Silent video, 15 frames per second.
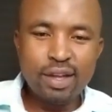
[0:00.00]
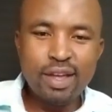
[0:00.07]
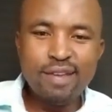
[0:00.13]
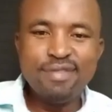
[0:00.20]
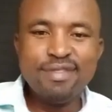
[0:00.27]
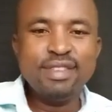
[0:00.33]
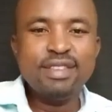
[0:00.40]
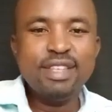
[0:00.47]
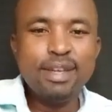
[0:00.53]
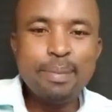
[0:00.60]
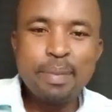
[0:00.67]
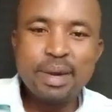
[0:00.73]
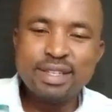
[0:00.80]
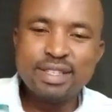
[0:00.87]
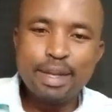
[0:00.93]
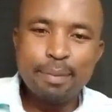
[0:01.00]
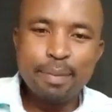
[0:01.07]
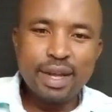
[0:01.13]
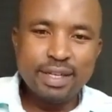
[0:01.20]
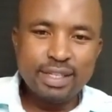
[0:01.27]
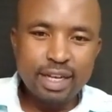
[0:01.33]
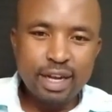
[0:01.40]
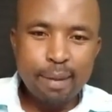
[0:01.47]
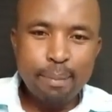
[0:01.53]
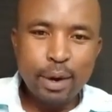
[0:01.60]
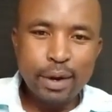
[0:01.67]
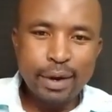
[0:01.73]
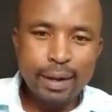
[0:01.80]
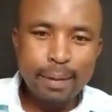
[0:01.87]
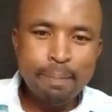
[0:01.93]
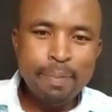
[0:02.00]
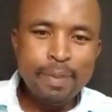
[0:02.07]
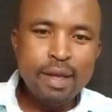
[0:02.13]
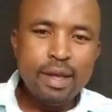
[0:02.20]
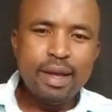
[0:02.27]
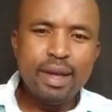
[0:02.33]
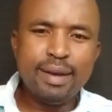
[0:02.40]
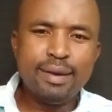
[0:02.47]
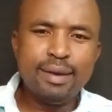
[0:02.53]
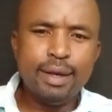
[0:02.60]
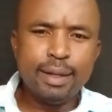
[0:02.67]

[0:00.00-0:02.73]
Every 3 months I'm getting a bond, and